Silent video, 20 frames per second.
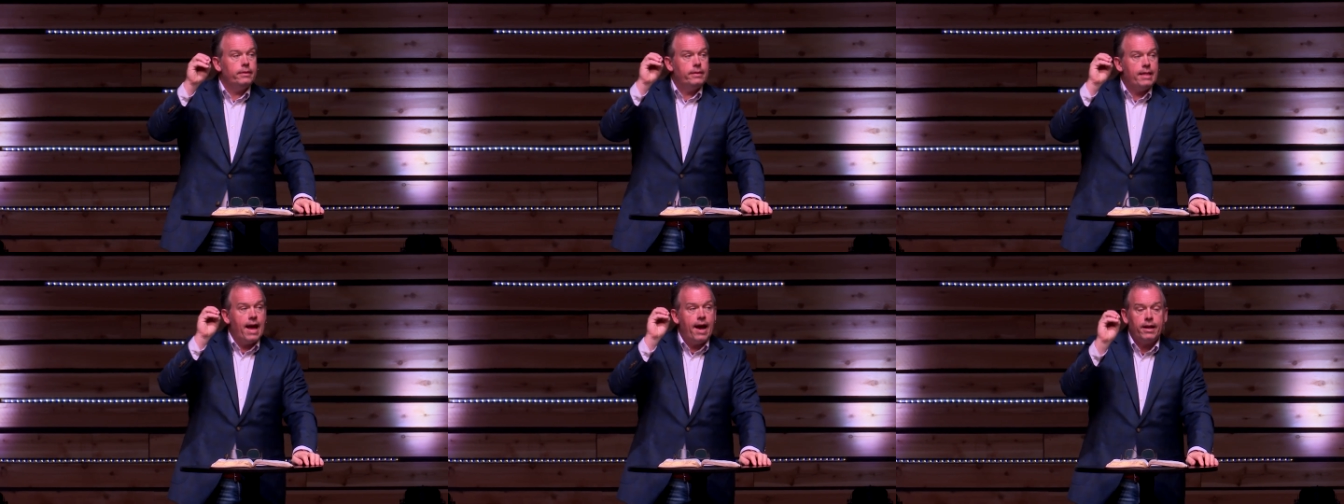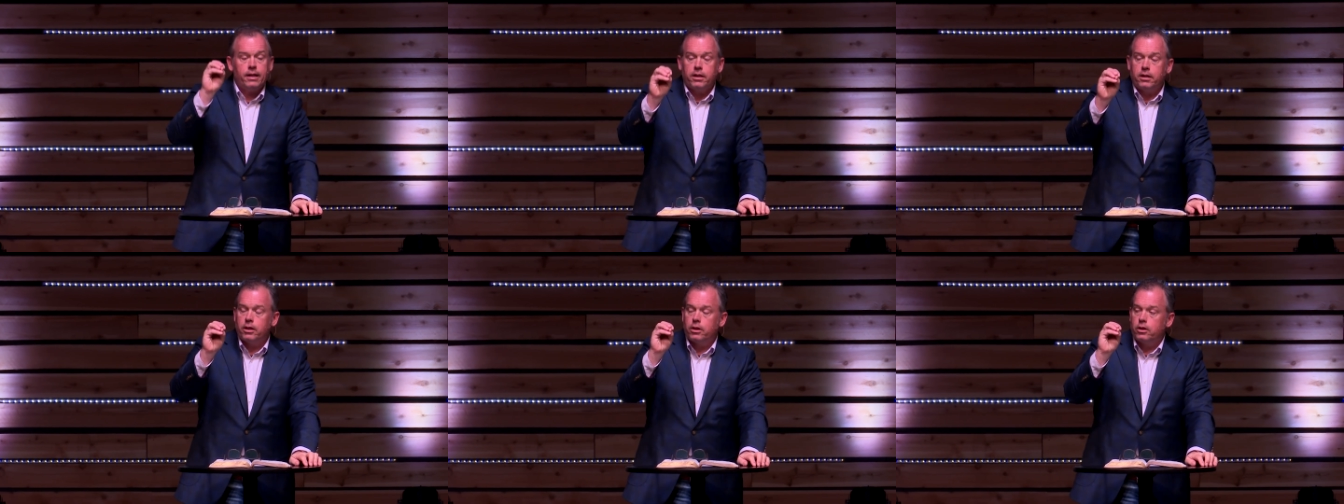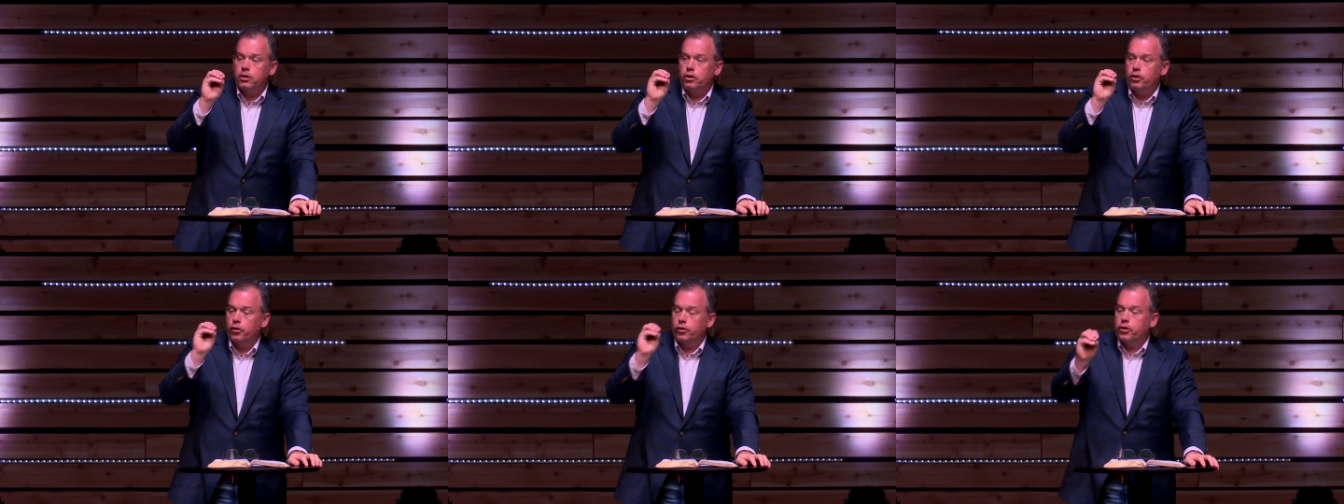That
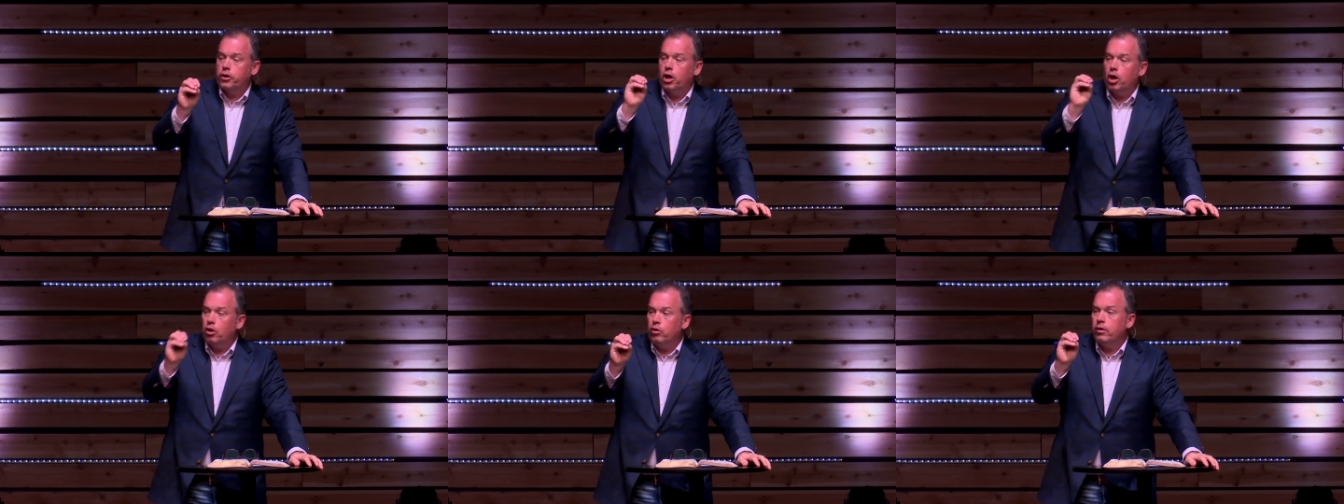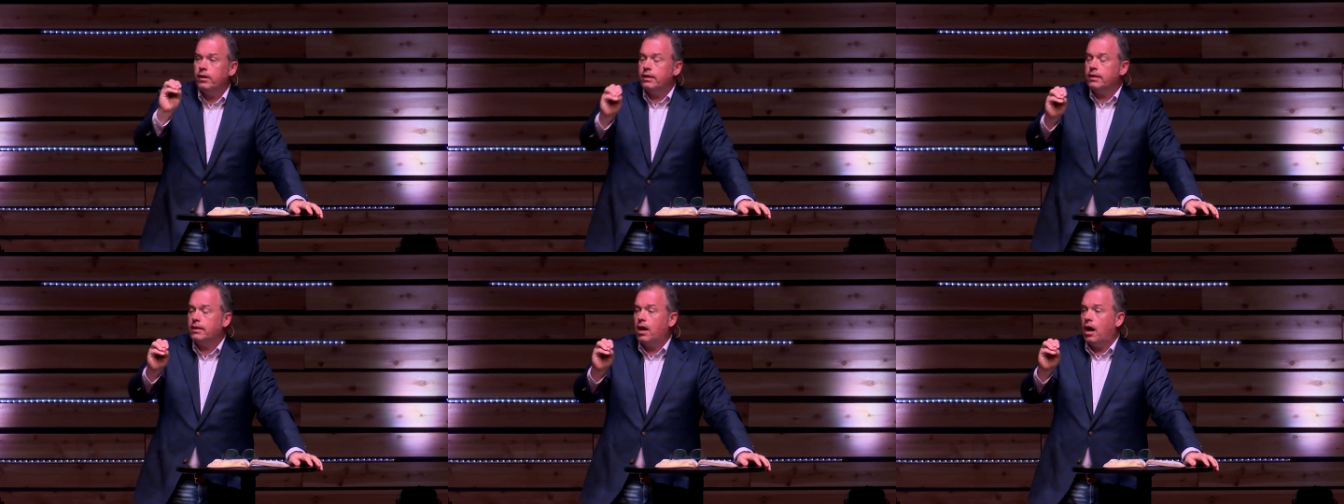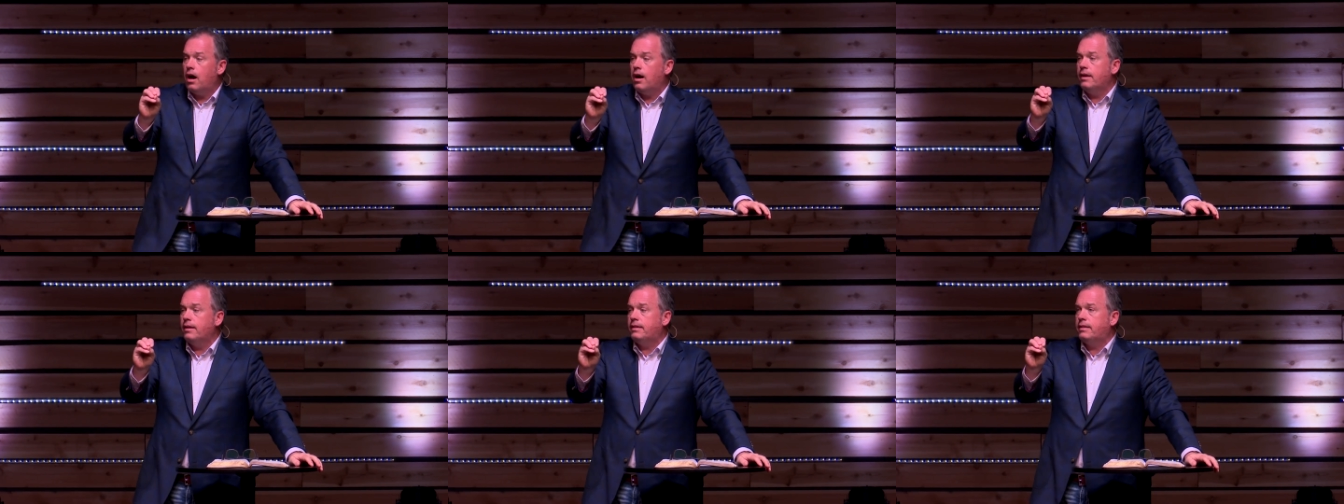your current
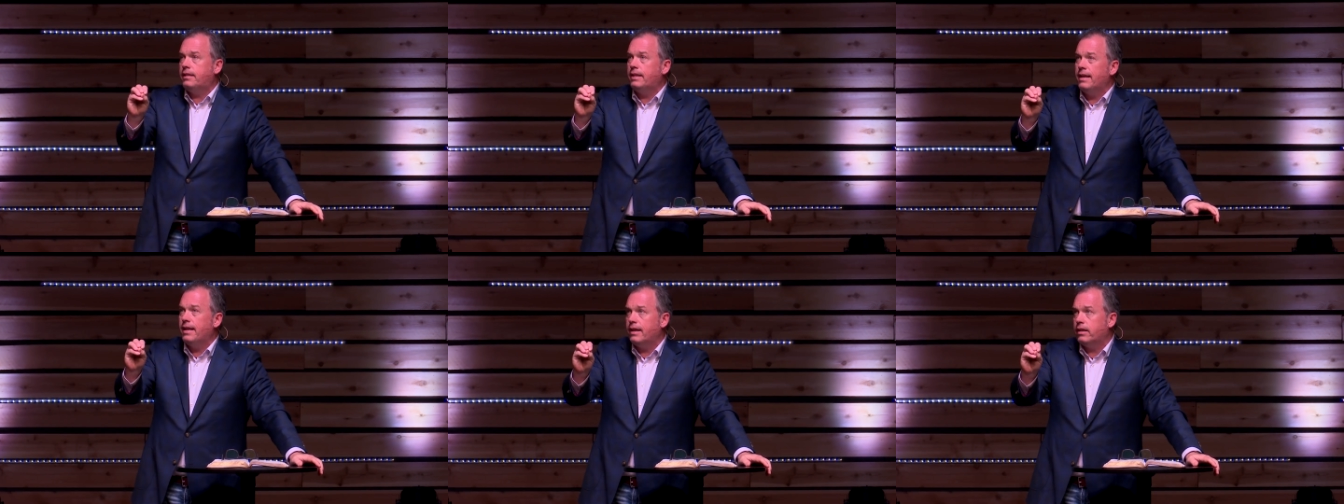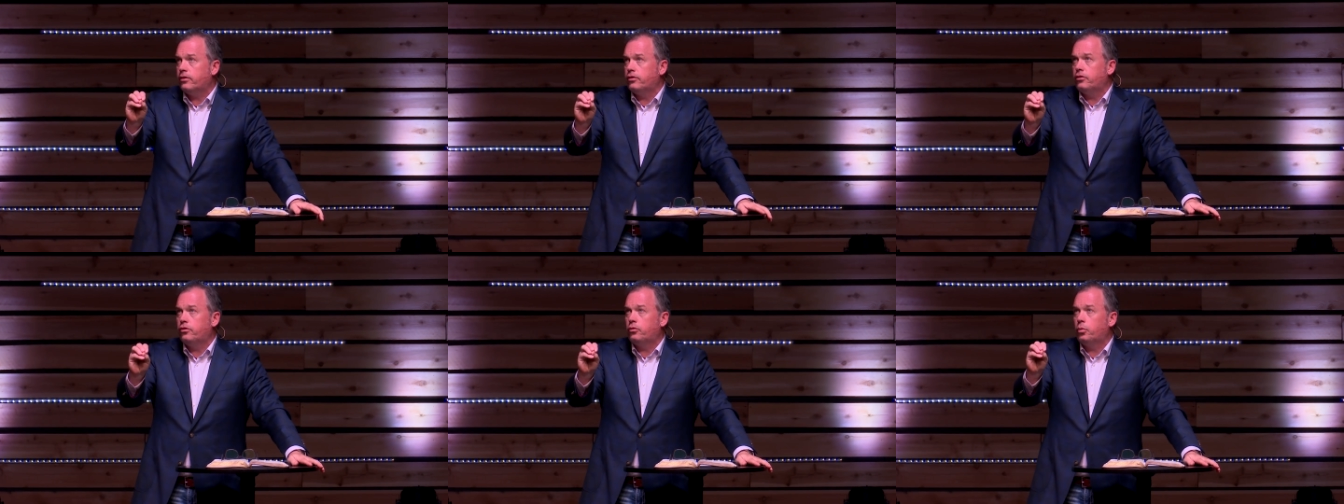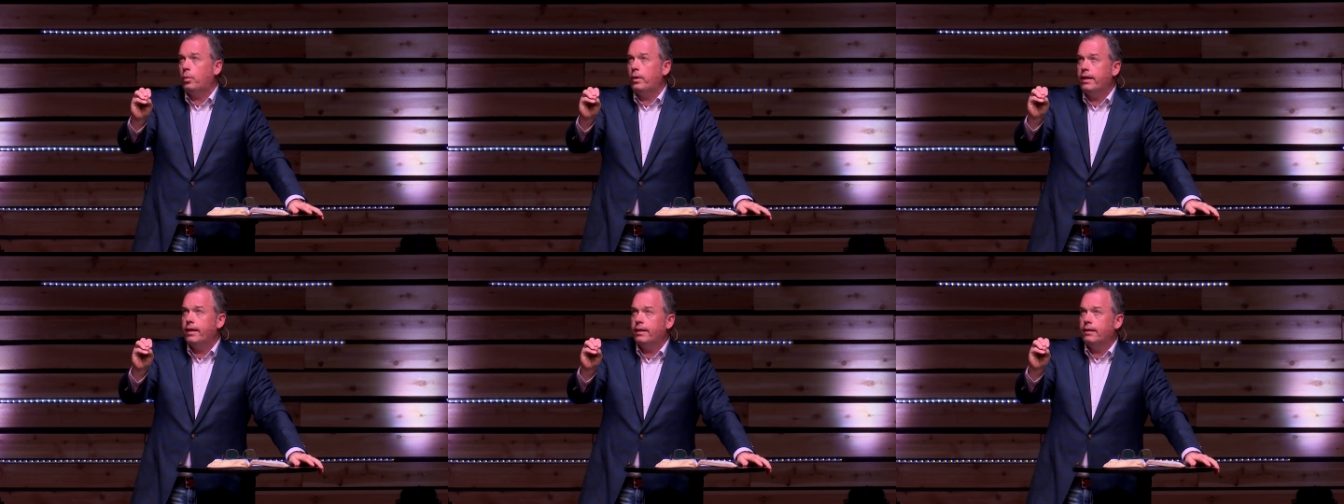context
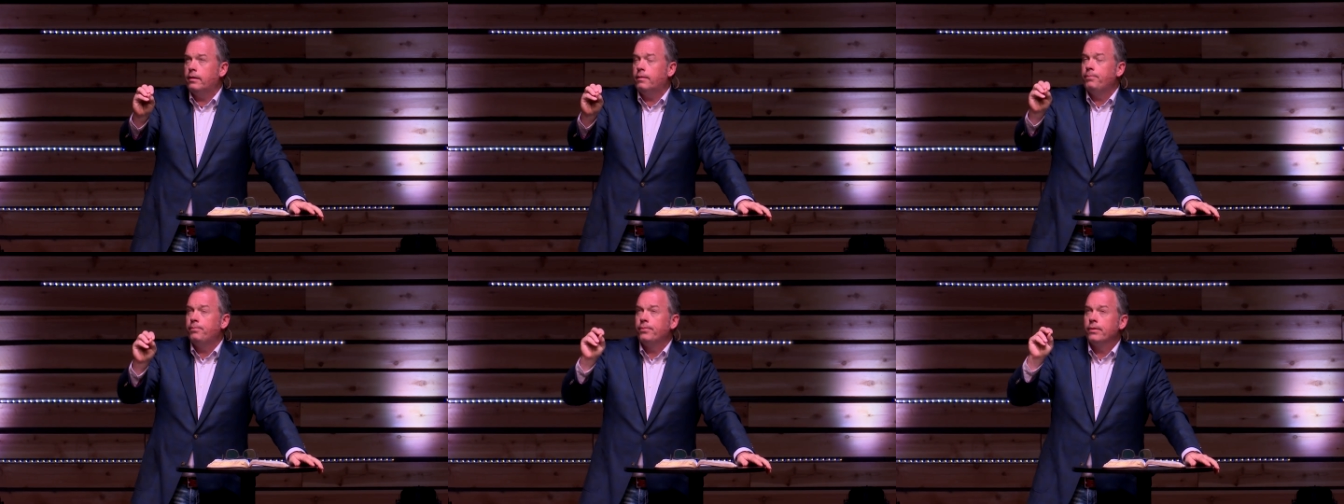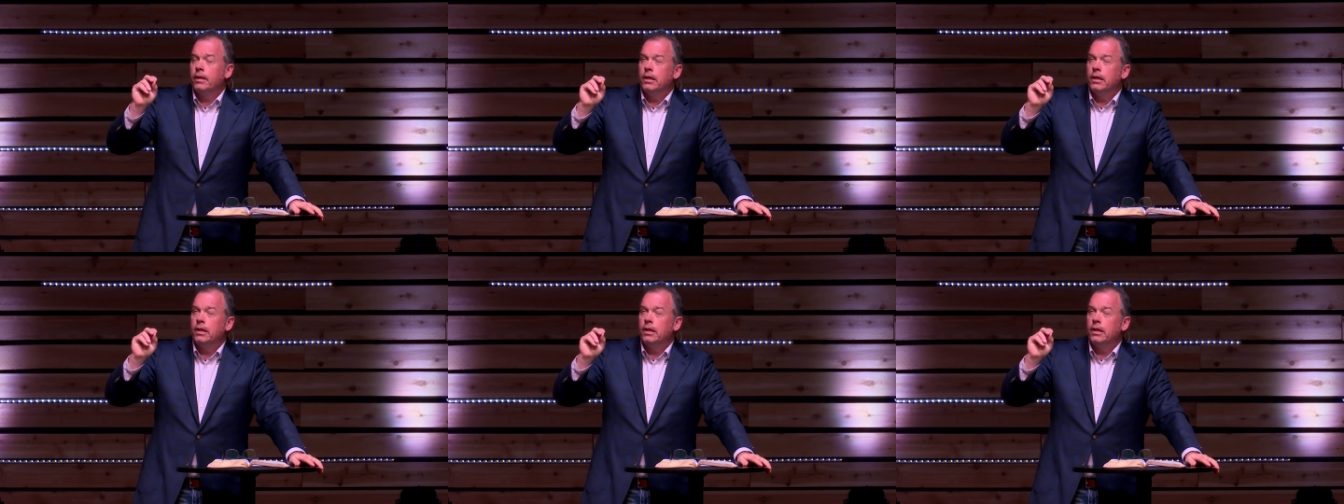when